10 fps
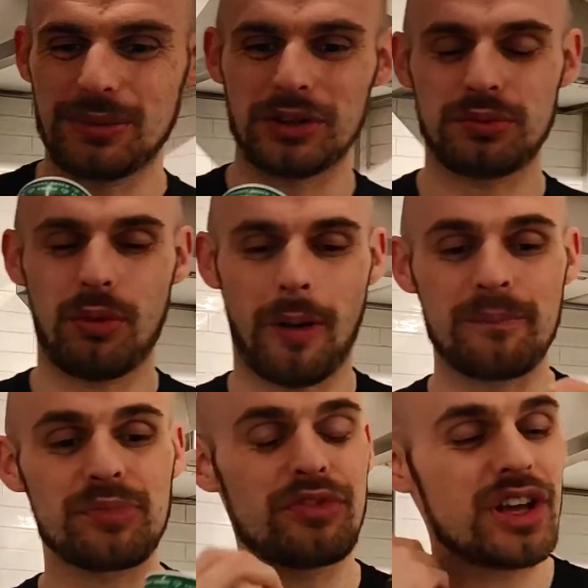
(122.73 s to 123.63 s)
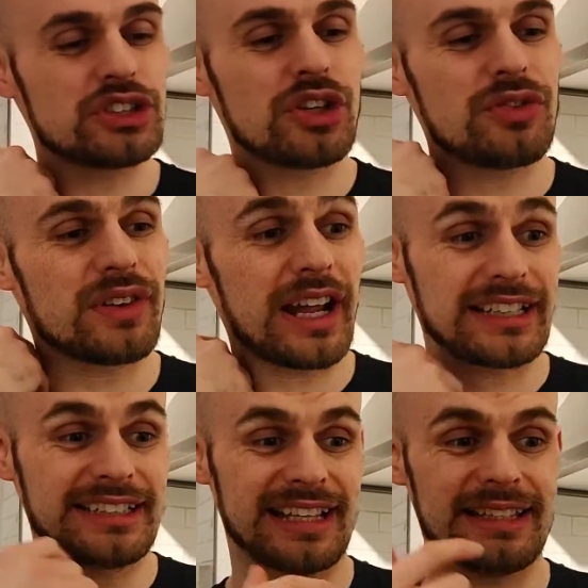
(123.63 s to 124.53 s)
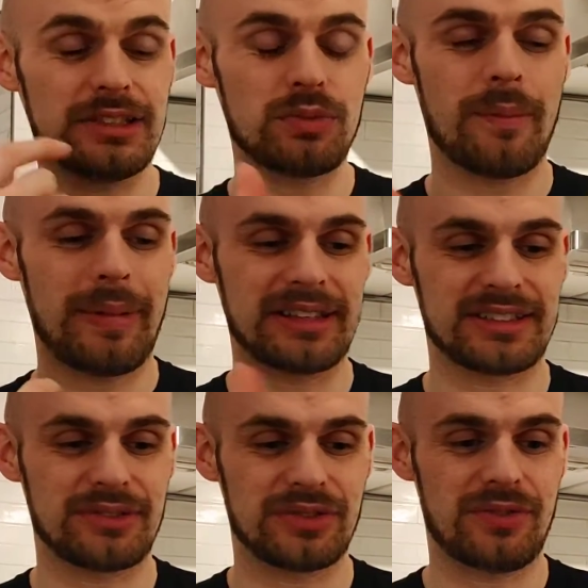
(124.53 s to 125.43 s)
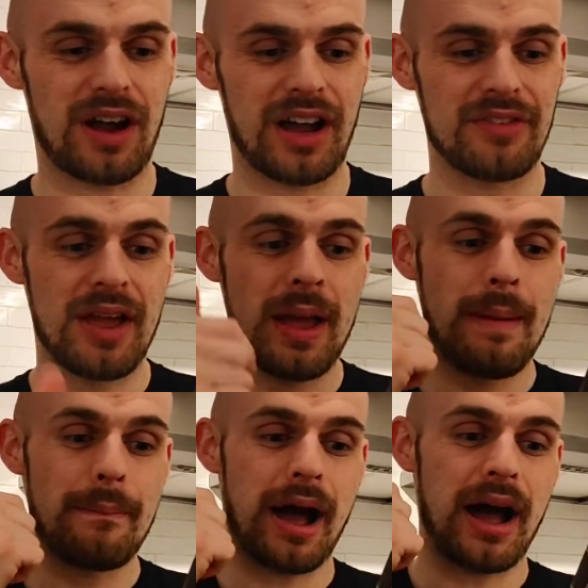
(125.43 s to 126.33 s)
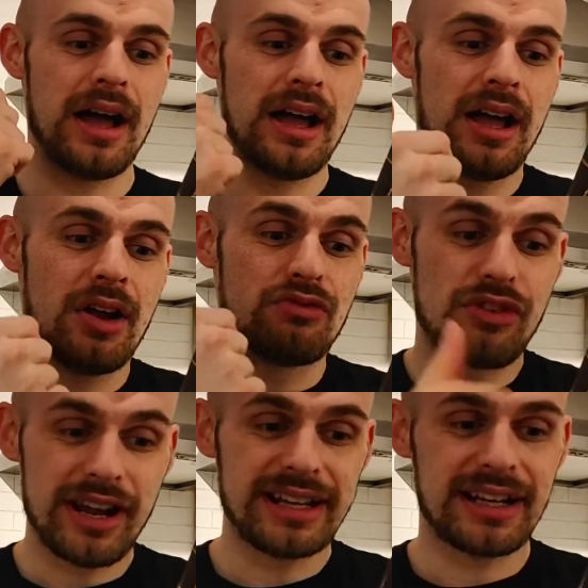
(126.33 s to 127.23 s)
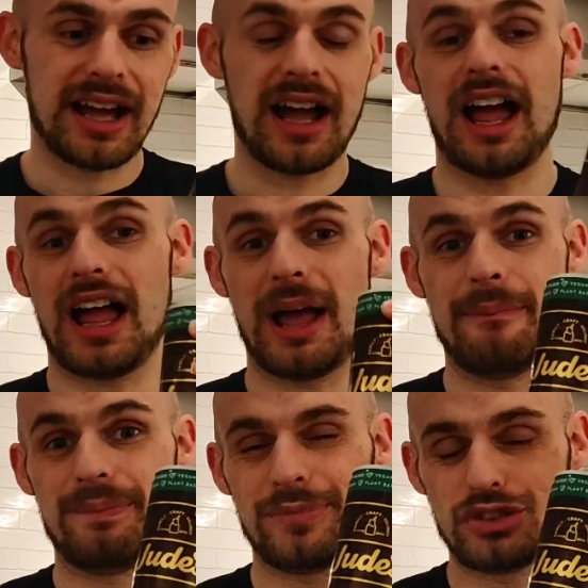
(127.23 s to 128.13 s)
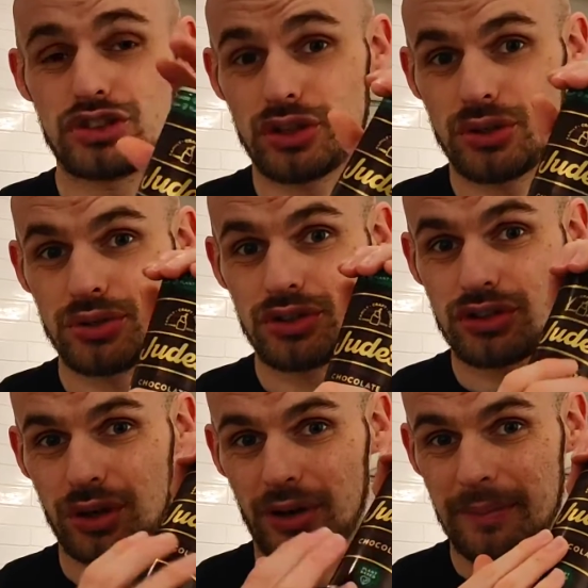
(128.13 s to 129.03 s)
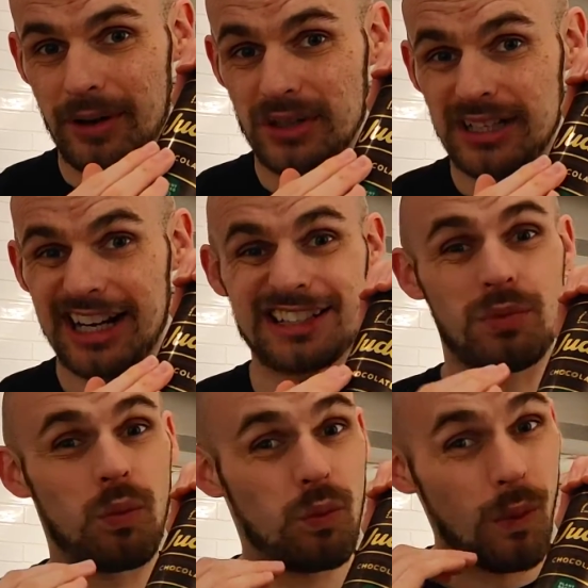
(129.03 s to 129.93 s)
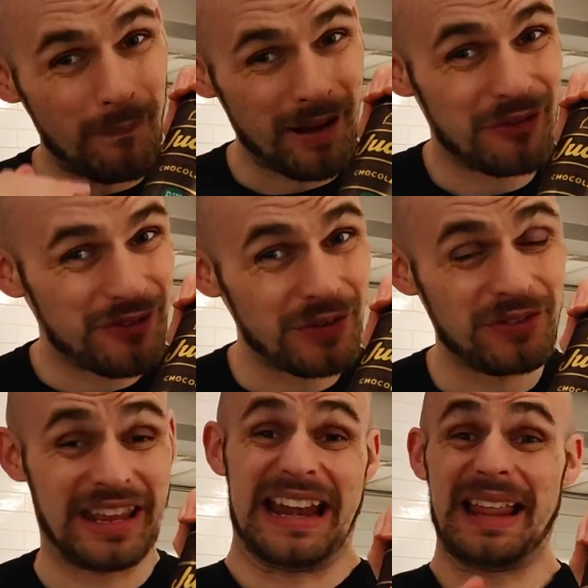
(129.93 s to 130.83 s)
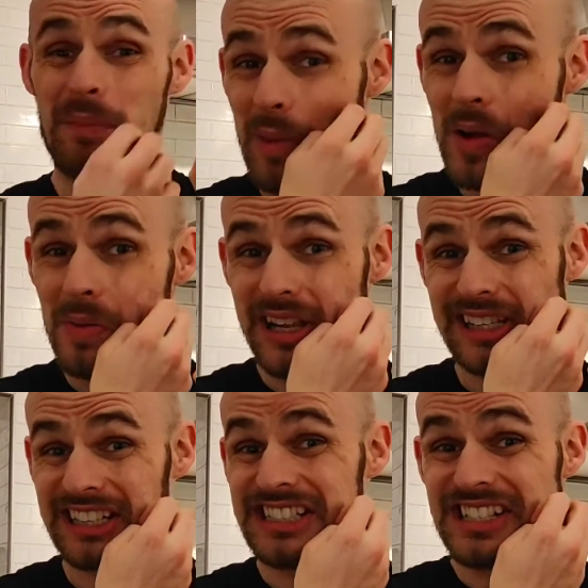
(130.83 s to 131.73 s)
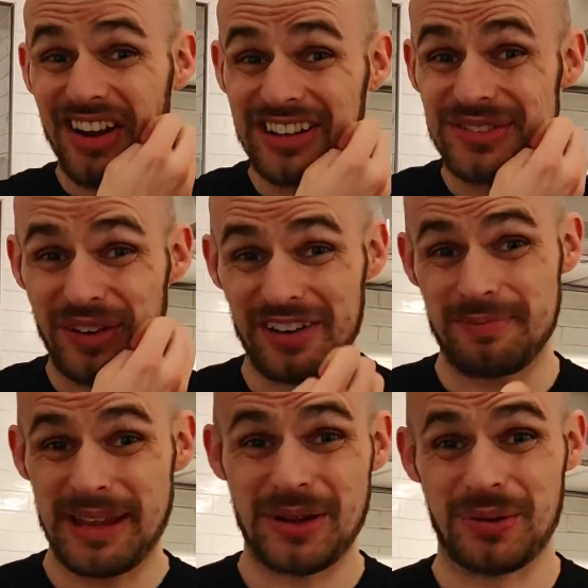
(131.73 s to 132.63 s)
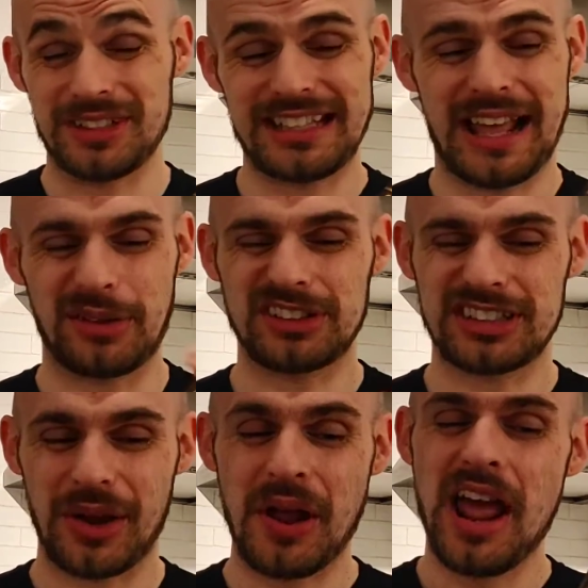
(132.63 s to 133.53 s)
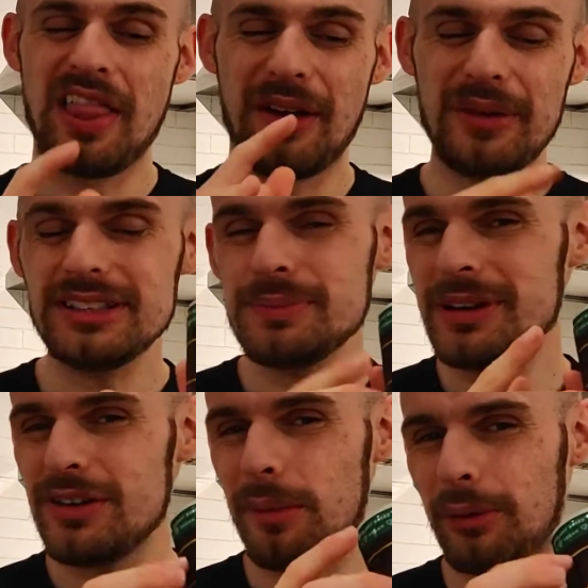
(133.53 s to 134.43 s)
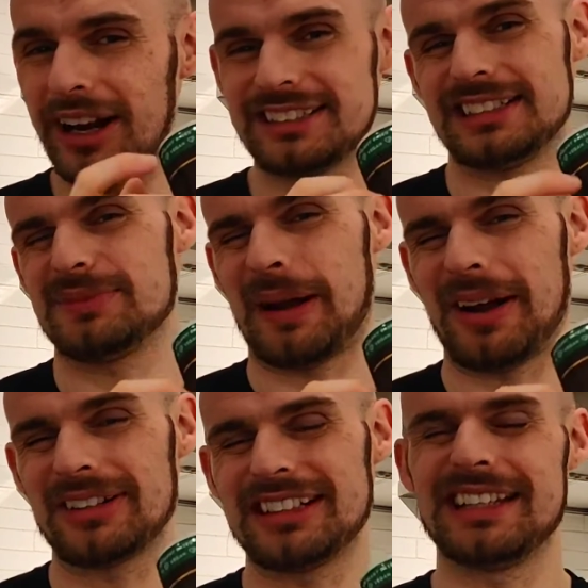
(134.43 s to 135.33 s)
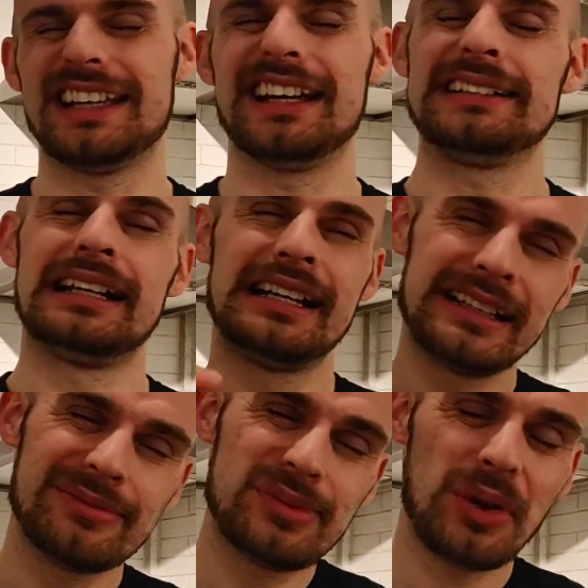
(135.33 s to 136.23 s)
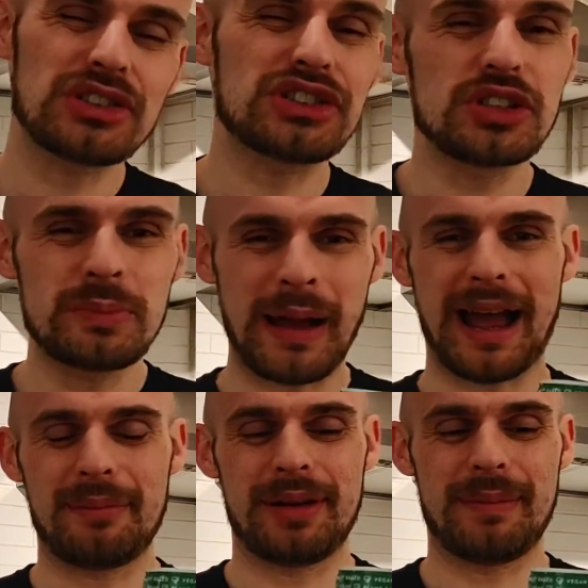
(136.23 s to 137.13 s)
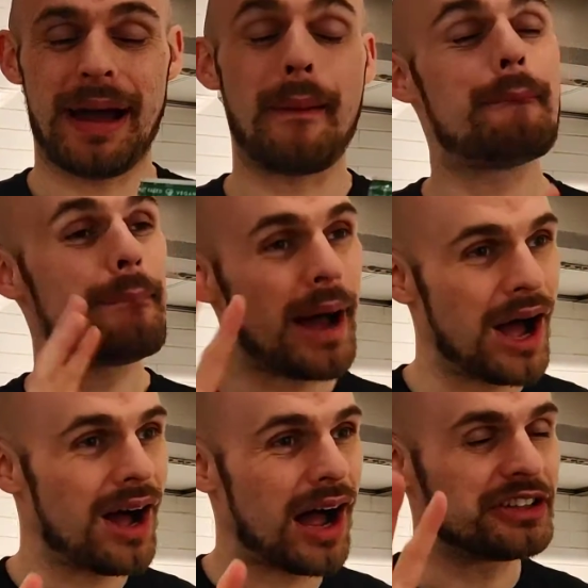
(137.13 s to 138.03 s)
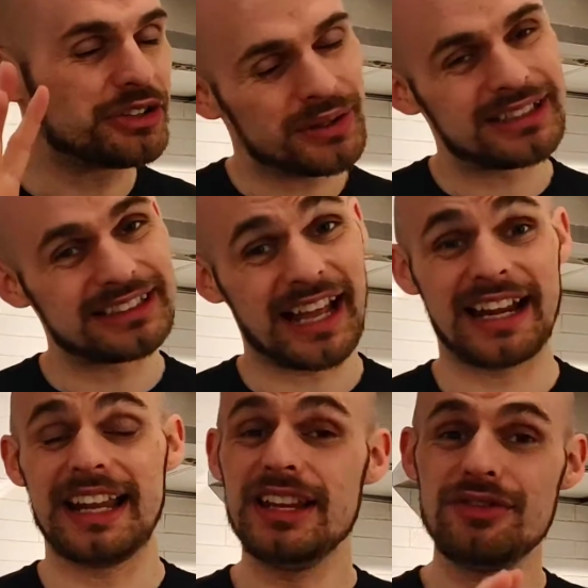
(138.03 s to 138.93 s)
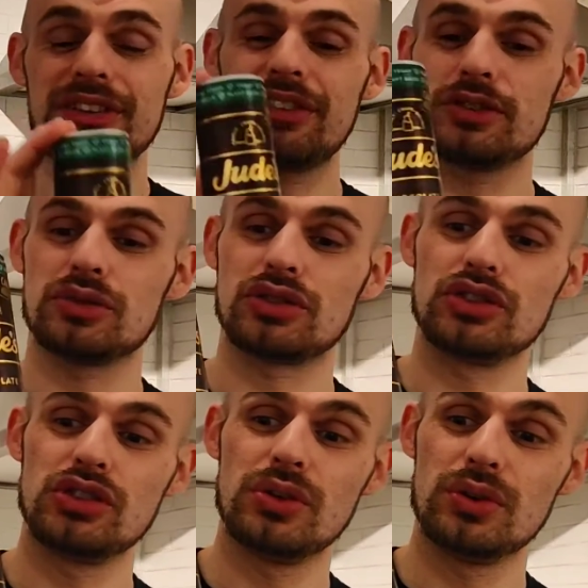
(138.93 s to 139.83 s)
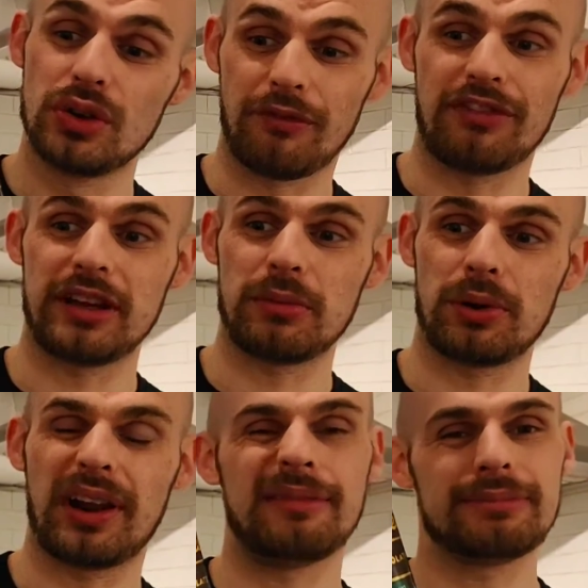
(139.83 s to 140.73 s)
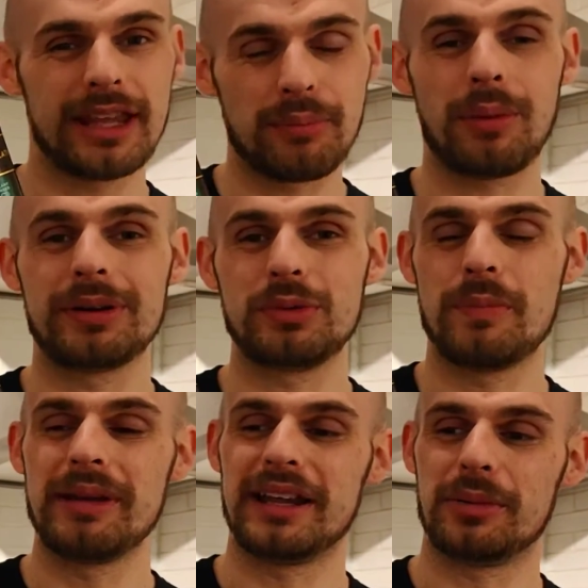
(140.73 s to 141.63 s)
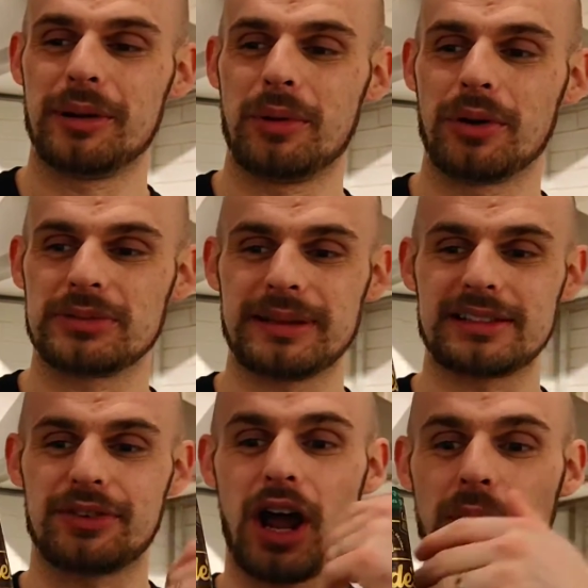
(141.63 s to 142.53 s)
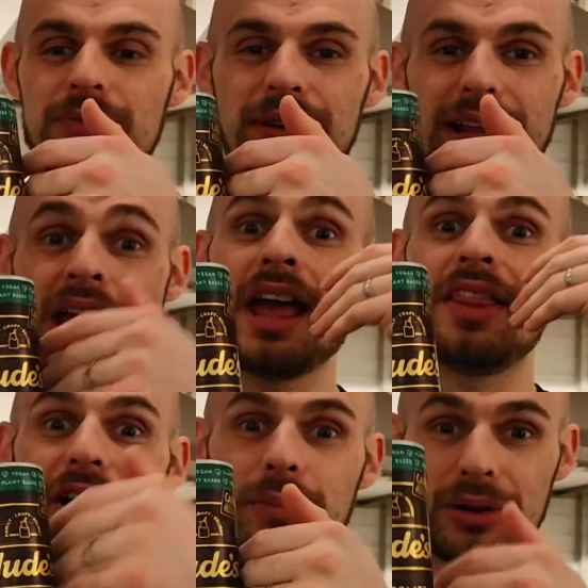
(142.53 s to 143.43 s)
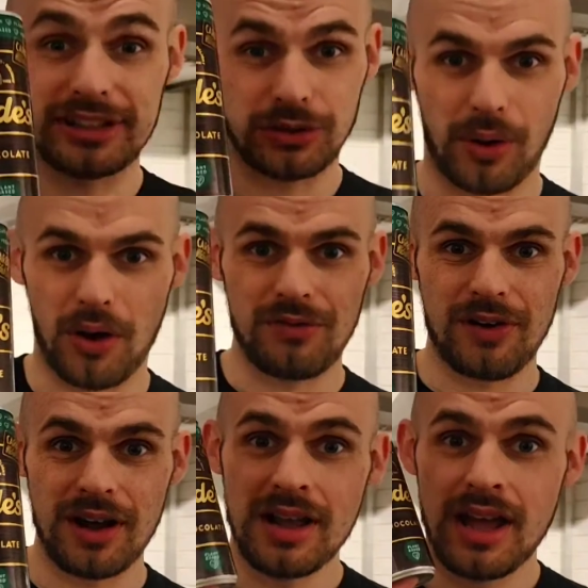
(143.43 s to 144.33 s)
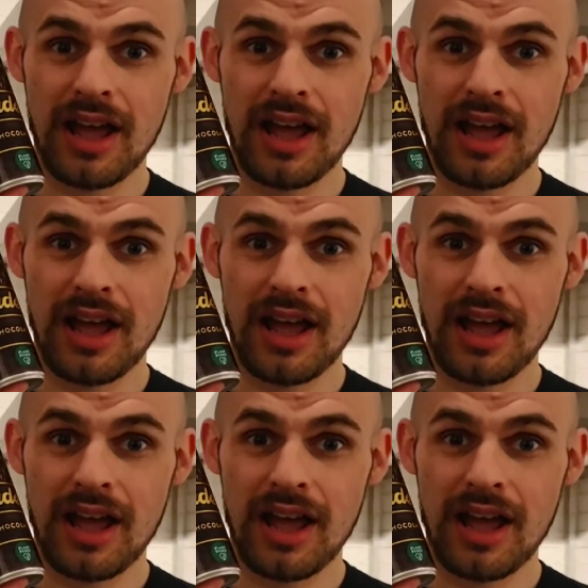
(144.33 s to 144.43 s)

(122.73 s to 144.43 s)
what's what. First off, like I said, this is £1.75, but regular Jude's chocolate milkshake is £1.50, and at the moment it's actually 95p on sale. So there is a bit of a price disparity that not super happy about, but I do understand, even if this was a new non-vegan product, it probably would be a little bit more expensive, and hopefully they're going to put this on offer.